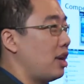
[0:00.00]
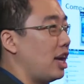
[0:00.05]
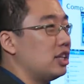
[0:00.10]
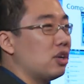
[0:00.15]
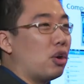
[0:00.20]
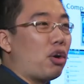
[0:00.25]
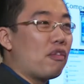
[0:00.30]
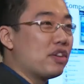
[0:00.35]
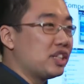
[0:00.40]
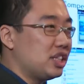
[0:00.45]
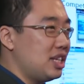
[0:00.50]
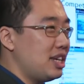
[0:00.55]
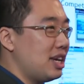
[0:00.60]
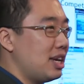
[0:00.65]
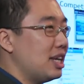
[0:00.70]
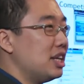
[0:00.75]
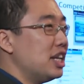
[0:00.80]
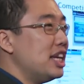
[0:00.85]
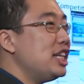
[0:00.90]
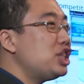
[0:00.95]
And obviously,
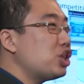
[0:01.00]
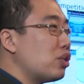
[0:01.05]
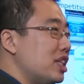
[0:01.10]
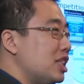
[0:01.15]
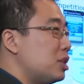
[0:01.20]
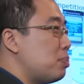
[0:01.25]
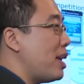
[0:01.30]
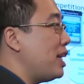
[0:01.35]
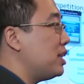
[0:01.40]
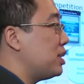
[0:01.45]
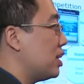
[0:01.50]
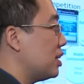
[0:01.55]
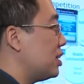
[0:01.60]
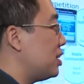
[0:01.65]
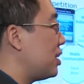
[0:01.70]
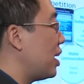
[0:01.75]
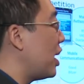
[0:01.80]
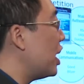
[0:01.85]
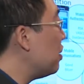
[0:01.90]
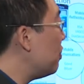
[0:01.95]
in each of these spaces,
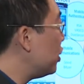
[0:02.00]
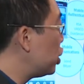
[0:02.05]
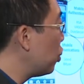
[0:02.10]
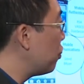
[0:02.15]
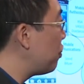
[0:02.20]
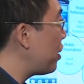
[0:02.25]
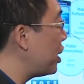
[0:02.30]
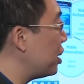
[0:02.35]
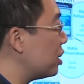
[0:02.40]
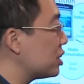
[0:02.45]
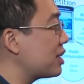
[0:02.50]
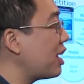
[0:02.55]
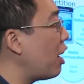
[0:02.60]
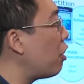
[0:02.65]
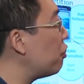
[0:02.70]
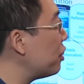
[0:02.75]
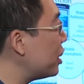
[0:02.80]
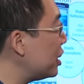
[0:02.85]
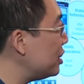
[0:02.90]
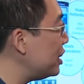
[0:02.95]
there are individual vendors
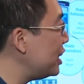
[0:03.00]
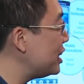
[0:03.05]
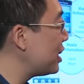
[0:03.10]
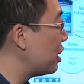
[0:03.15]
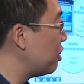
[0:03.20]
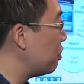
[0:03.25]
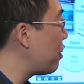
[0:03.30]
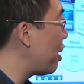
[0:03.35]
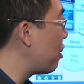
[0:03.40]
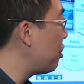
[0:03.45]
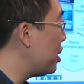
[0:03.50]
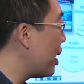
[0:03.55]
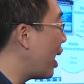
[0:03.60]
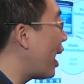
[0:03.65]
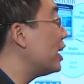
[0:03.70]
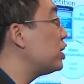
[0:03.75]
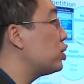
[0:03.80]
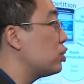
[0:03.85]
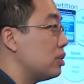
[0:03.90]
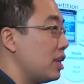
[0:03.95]
covering these in a very
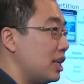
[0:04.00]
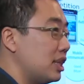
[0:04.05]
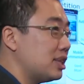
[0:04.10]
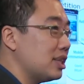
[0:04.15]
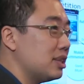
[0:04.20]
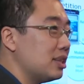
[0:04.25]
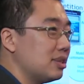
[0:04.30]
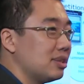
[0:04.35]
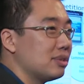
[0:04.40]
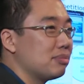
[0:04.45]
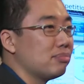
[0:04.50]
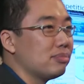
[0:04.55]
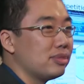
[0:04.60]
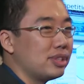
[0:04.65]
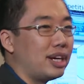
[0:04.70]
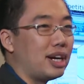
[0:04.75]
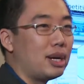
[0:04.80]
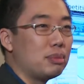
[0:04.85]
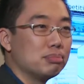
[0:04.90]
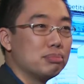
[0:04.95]
isolated
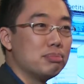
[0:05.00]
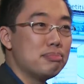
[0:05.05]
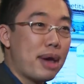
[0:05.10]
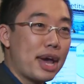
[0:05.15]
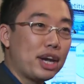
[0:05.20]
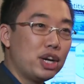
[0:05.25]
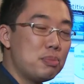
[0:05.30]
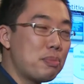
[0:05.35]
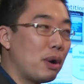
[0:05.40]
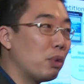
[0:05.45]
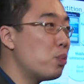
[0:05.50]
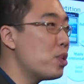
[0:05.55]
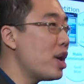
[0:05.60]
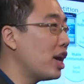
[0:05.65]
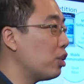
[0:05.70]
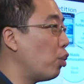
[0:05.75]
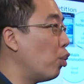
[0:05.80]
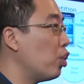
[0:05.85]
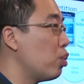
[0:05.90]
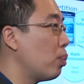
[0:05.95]
um, manner, but we are
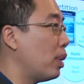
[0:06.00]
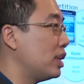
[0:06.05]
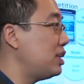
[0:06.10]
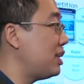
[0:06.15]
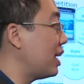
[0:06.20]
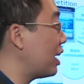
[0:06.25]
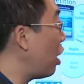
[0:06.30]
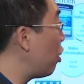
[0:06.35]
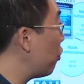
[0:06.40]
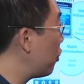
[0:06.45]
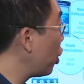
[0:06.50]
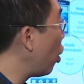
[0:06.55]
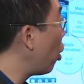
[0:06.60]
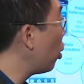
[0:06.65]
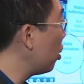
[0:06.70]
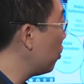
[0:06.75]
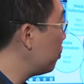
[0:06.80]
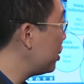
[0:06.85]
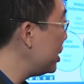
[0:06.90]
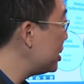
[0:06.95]
the only ones that are covering
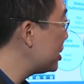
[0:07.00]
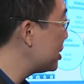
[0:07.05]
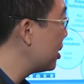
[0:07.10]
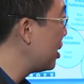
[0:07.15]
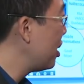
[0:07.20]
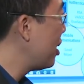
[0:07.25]
all of these.